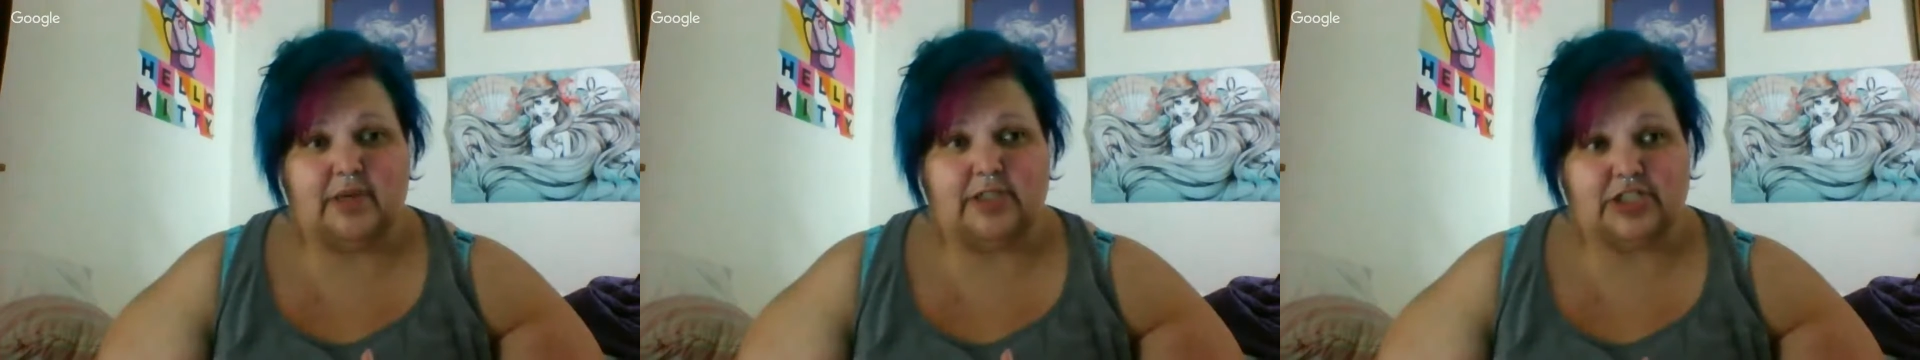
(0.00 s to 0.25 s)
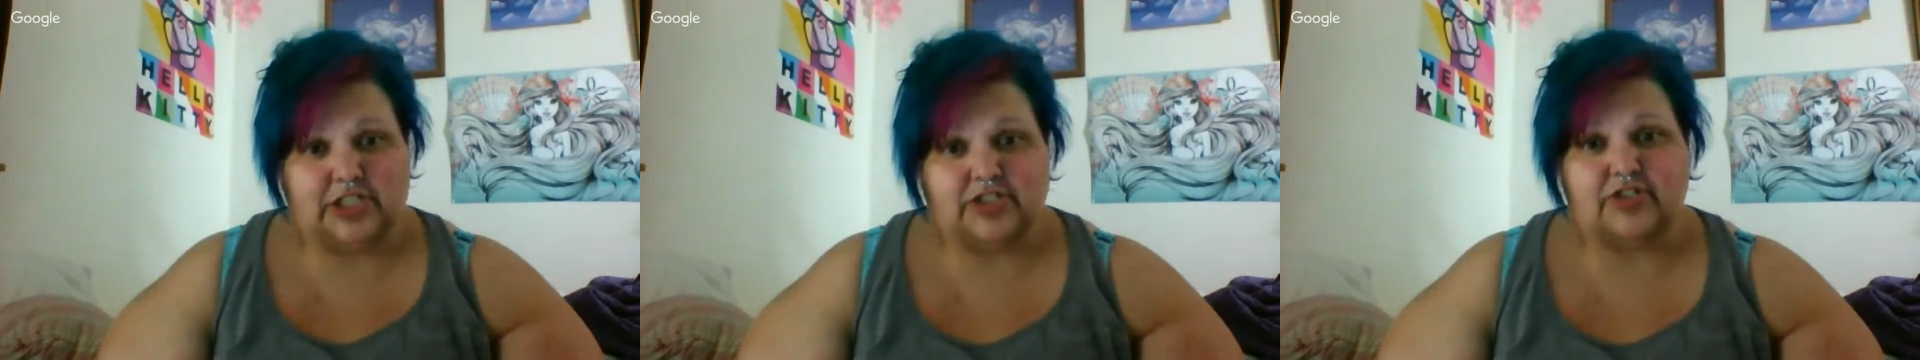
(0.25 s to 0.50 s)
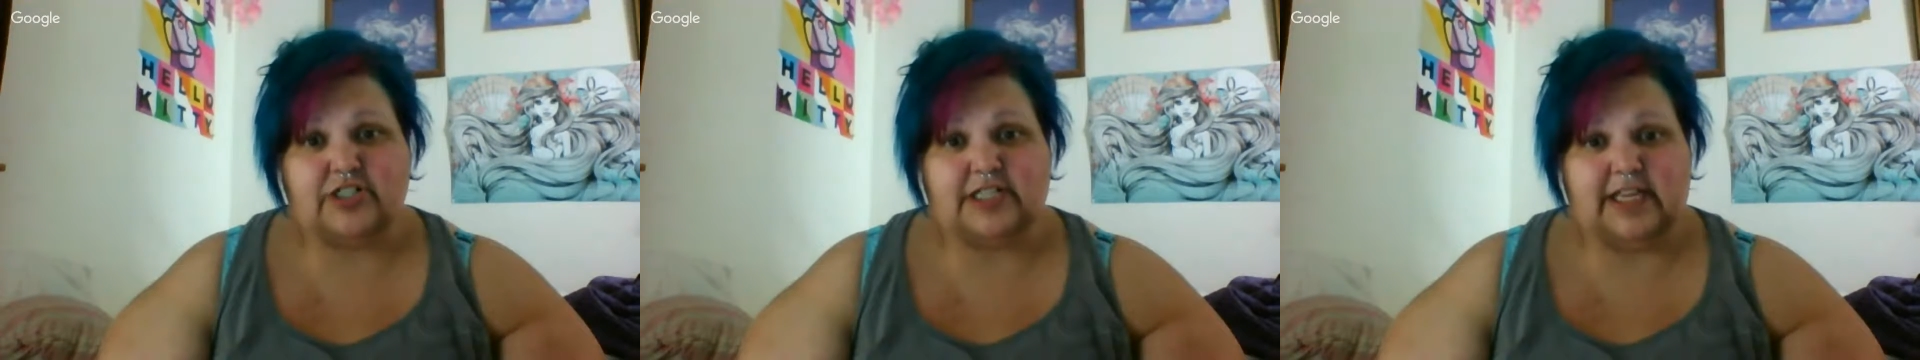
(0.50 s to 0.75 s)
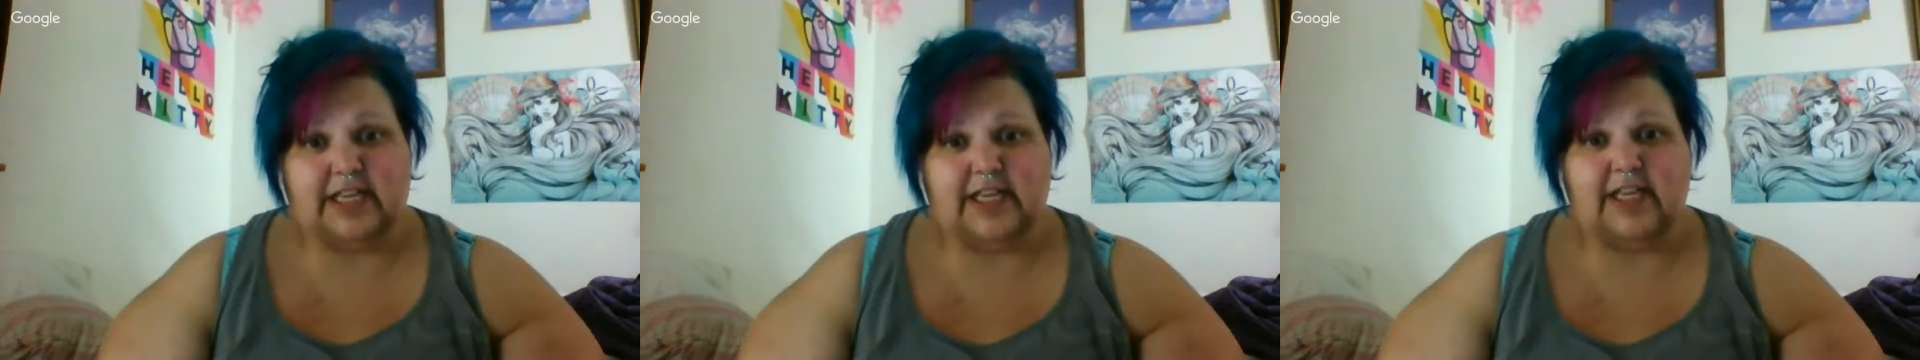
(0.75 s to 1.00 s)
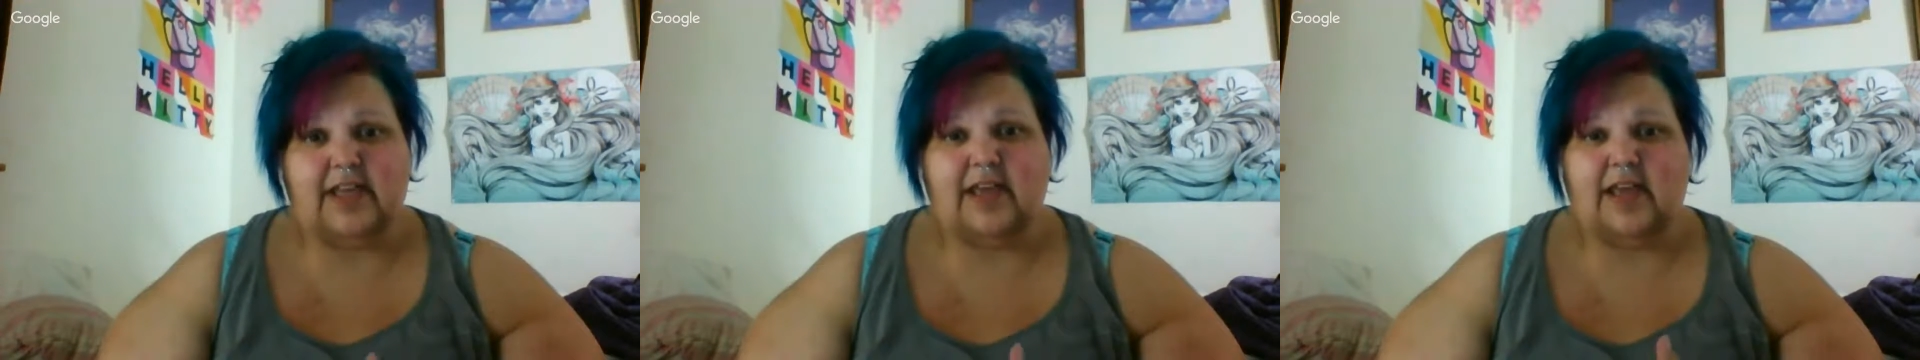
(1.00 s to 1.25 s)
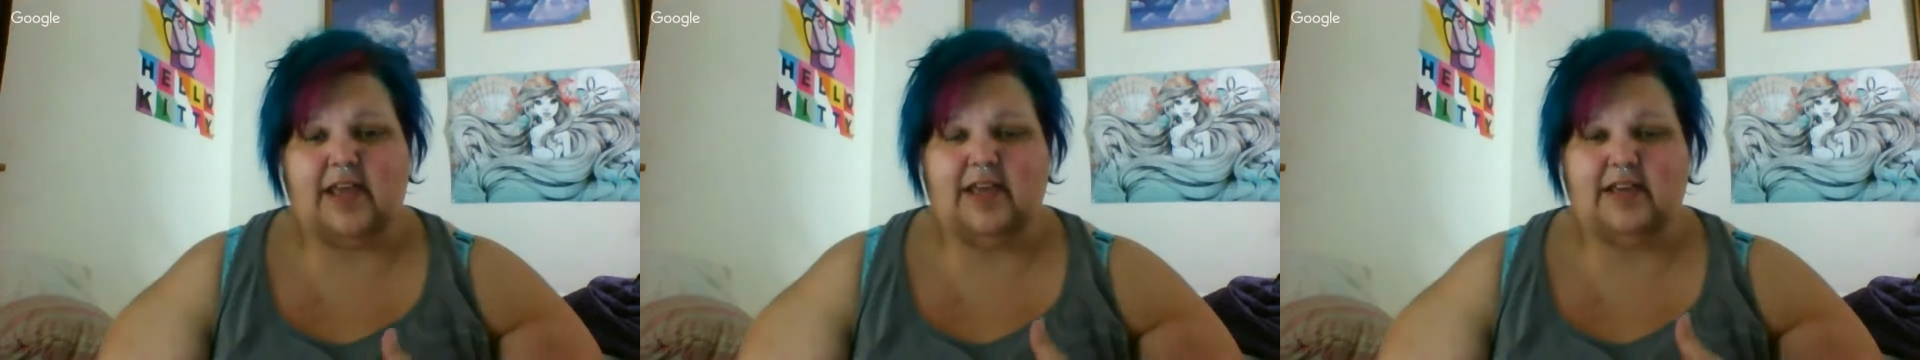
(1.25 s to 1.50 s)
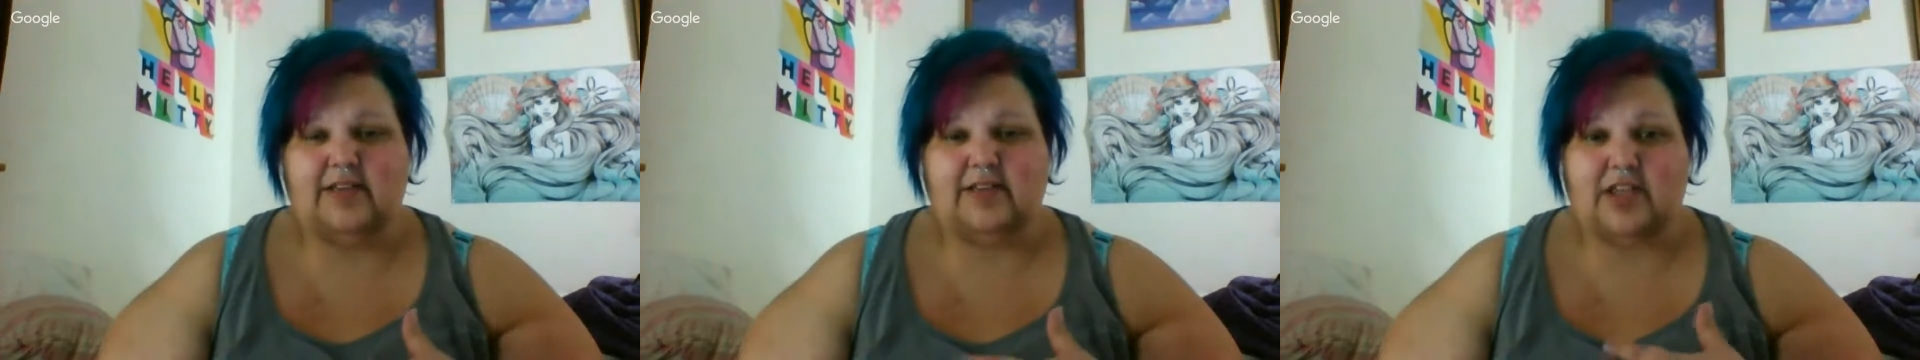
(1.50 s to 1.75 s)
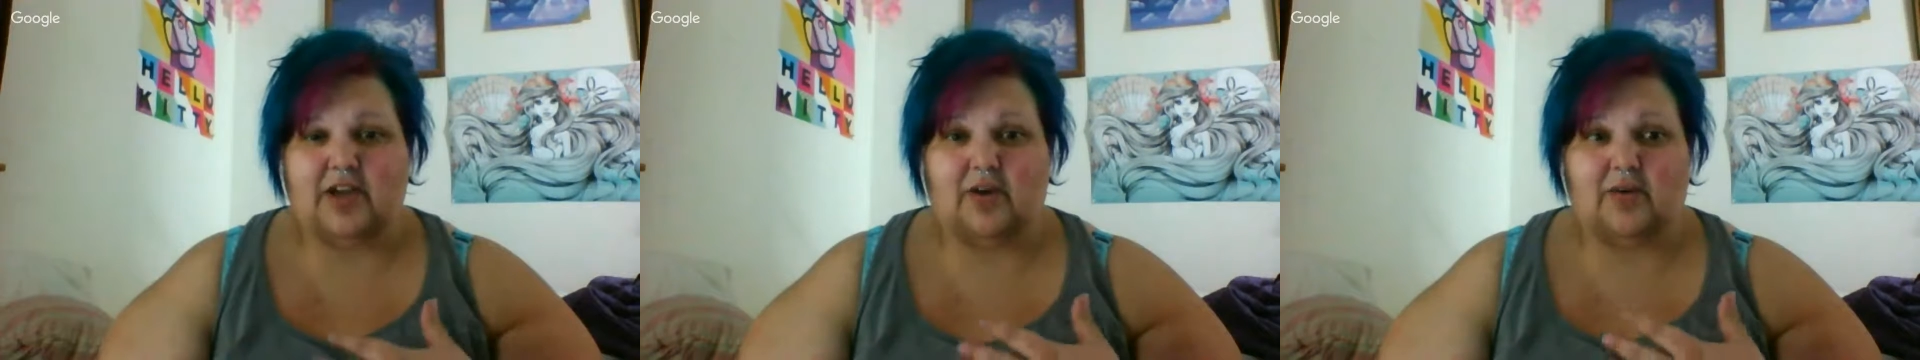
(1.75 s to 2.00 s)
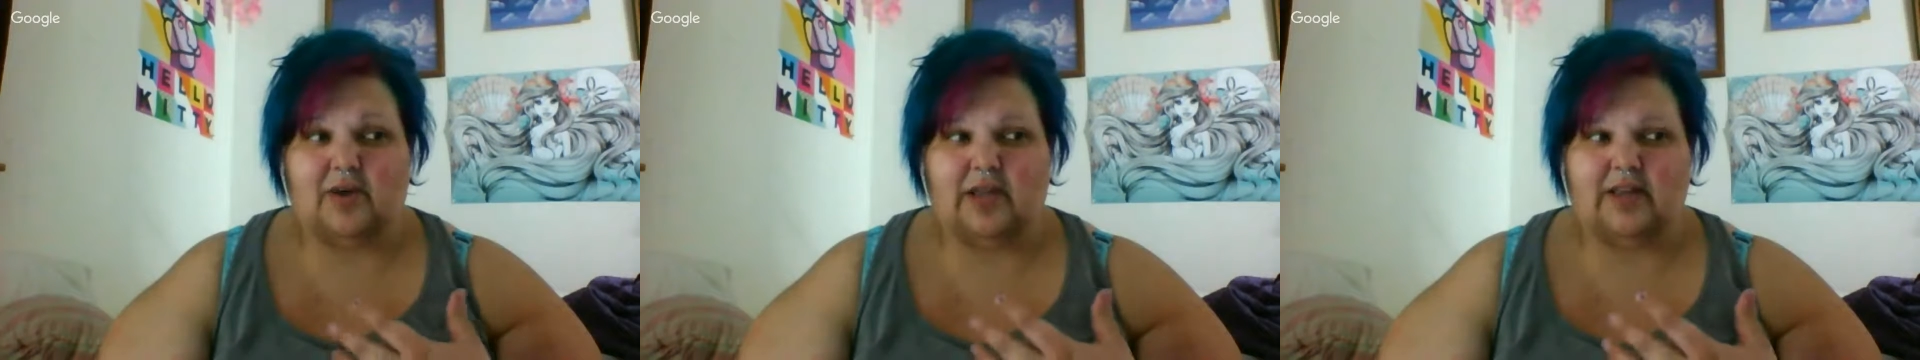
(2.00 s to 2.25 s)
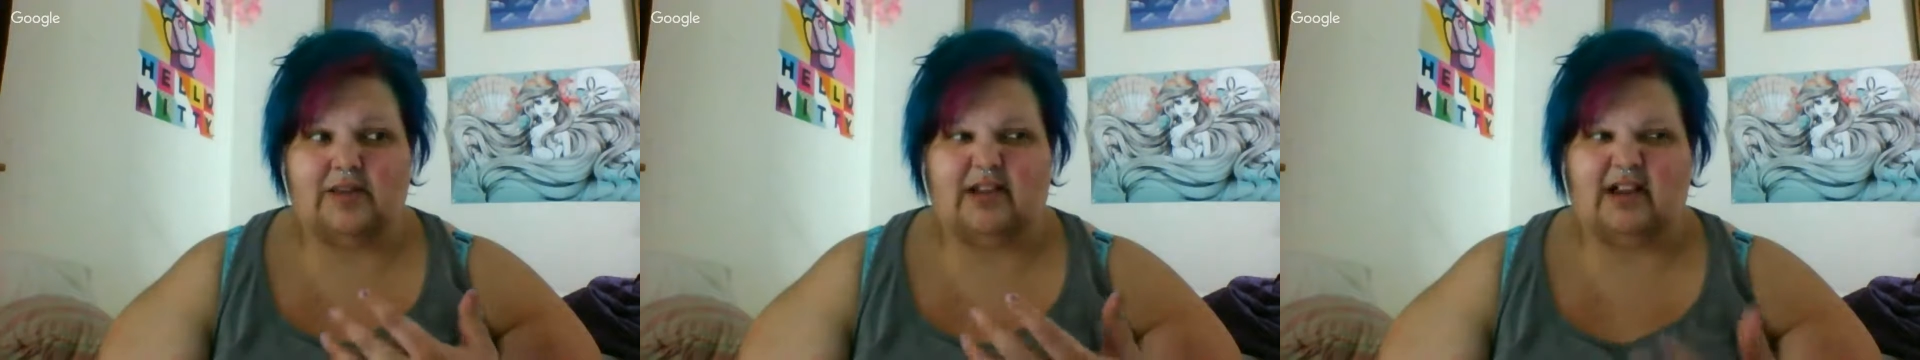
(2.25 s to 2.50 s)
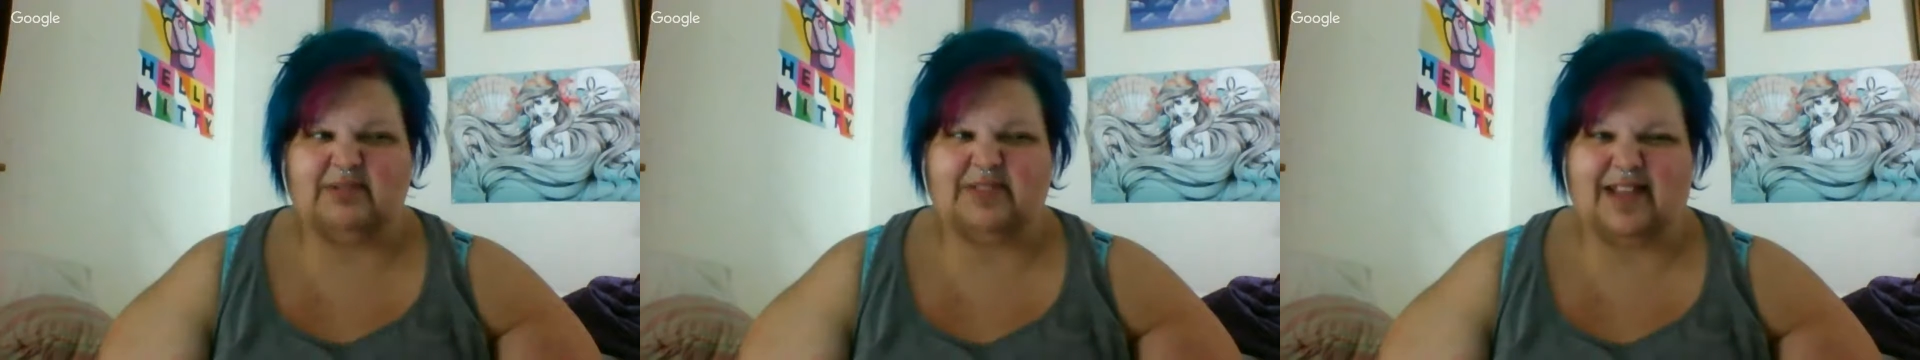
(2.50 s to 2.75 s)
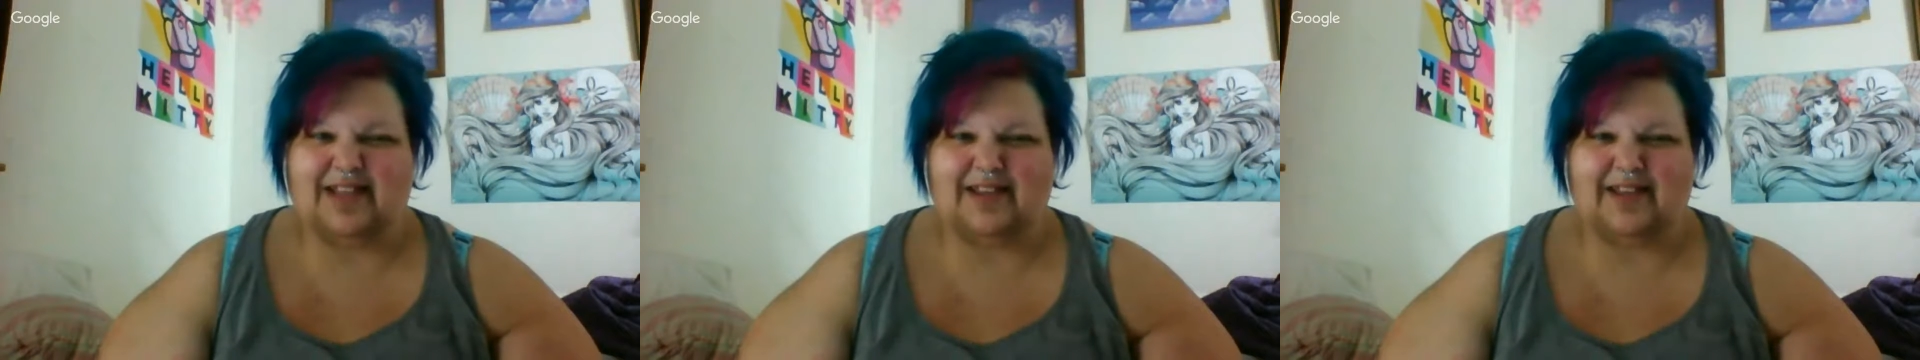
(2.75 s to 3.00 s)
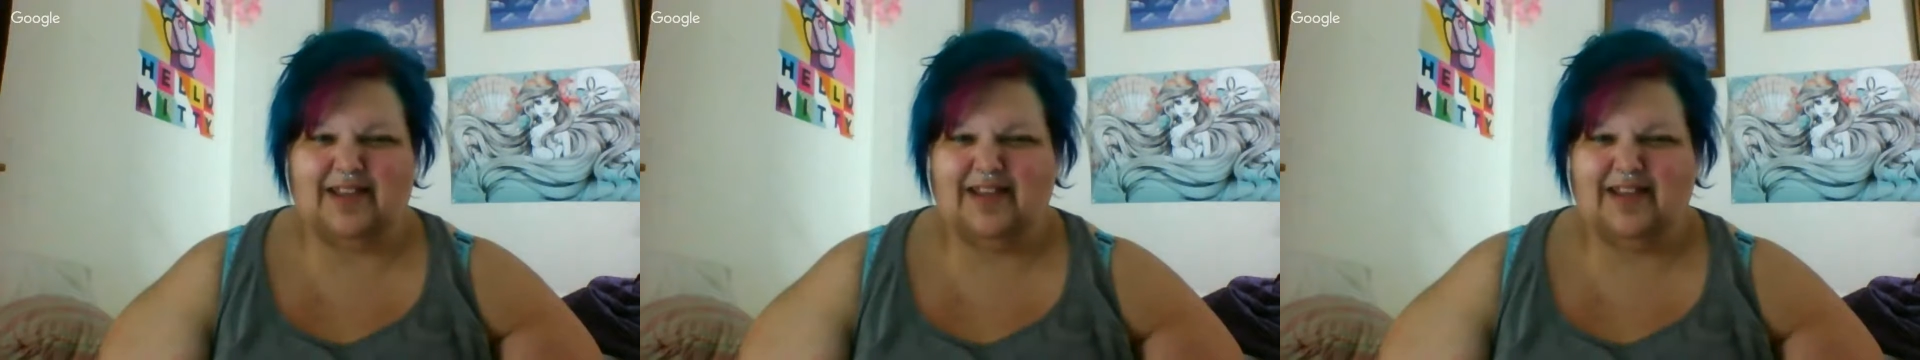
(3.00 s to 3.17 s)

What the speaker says: ginger tea, and I was like,